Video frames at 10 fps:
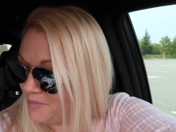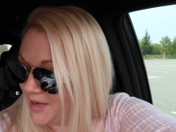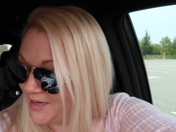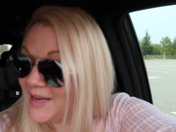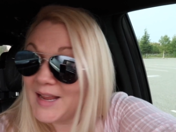
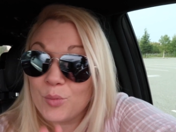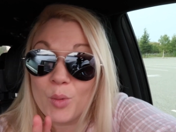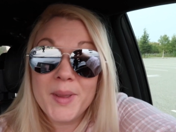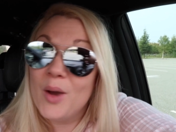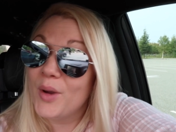but it
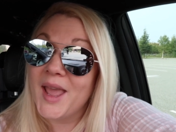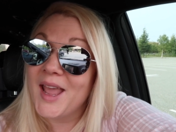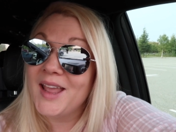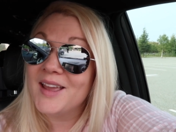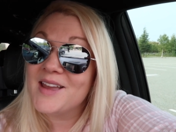will be
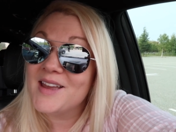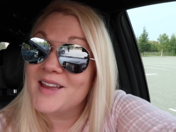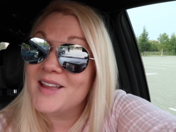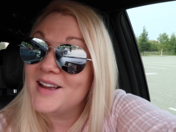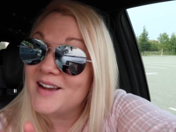okay.
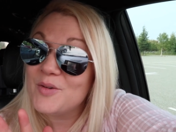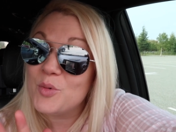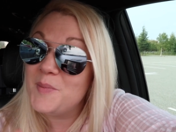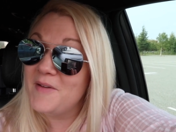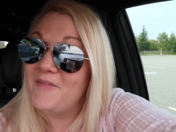It
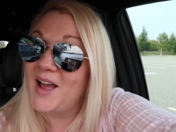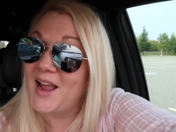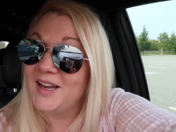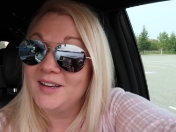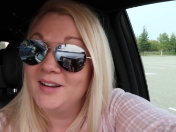will be
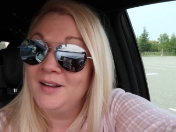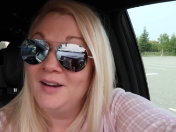fine.